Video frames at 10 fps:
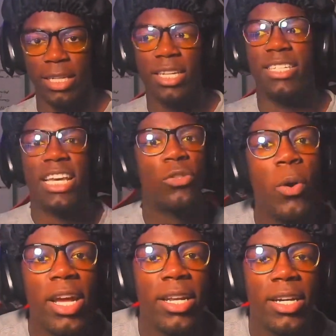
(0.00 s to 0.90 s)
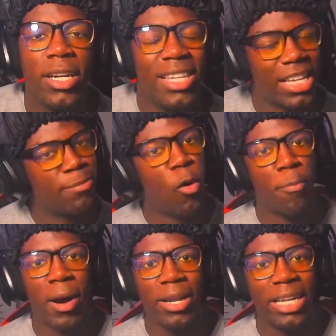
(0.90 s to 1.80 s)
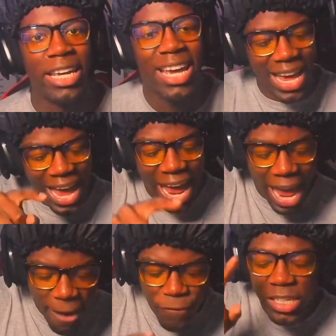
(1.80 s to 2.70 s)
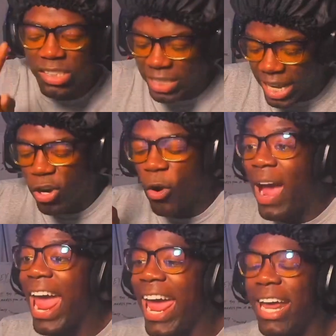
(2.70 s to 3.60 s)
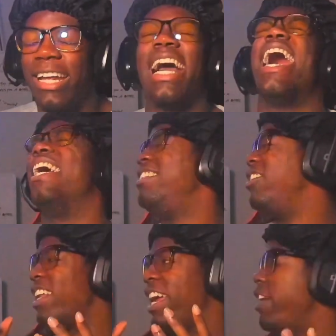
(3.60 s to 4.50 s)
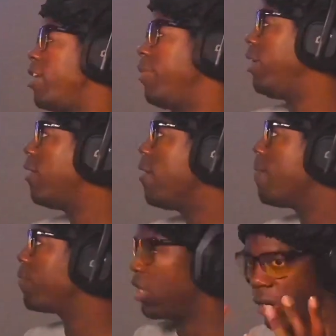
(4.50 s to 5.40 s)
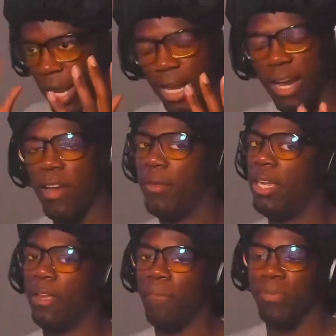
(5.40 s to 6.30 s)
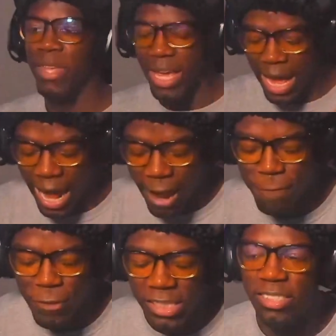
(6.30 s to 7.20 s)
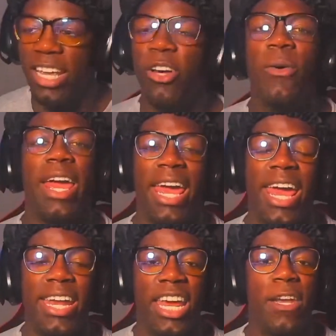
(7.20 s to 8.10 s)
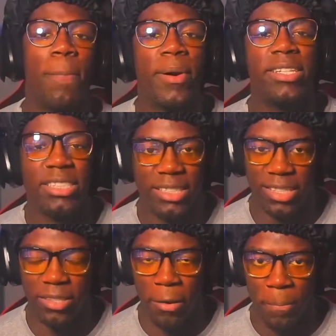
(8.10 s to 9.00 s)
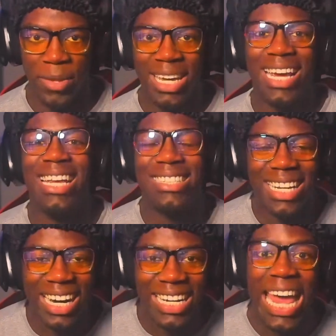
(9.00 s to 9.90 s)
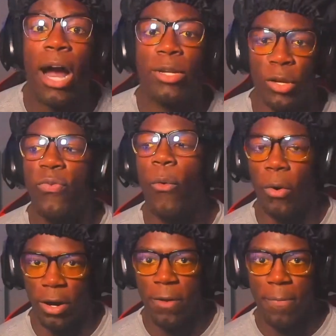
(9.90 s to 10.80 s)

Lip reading: Because guess what? That's more money. Every single head. Guys, y'all not hearing me. Y'all not hearing me. Every single head in the prison system is accounted for.